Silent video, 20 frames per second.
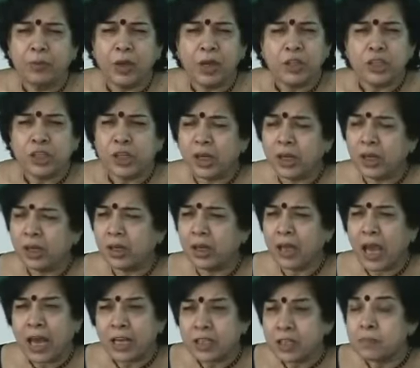she
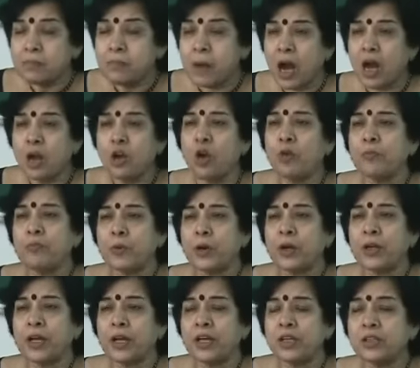as a mark of
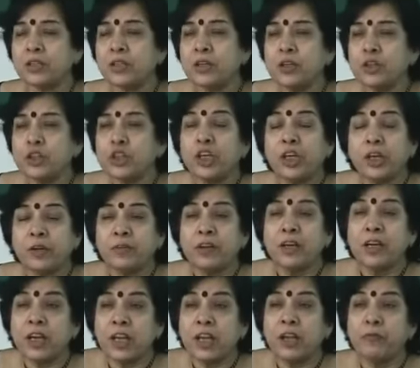protest, she
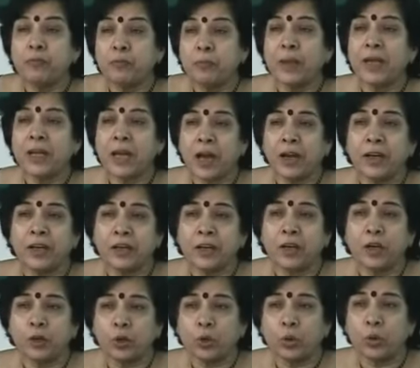even leaves behind
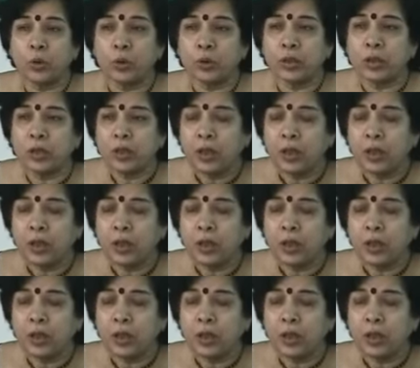her clothes.